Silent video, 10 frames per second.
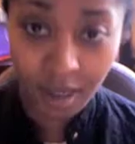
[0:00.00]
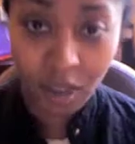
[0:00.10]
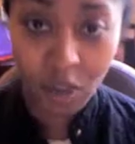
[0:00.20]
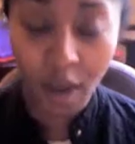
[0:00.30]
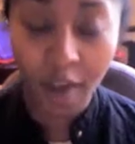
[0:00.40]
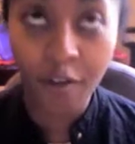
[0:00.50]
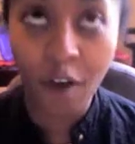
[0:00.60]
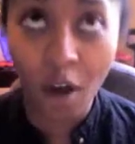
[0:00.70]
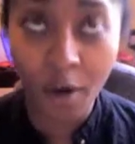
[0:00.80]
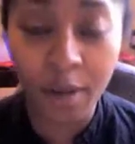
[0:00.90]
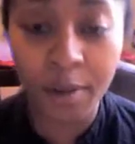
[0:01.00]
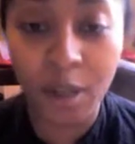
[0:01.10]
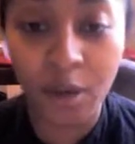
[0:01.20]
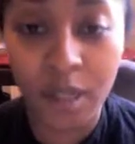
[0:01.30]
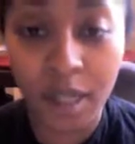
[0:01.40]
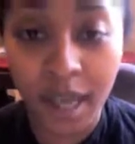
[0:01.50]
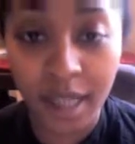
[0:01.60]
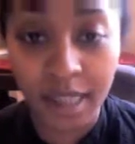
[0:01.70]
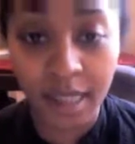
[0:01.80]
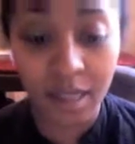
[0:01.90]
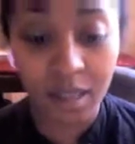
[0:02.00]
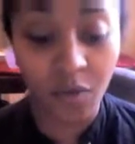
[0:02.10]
So I've already been using latisse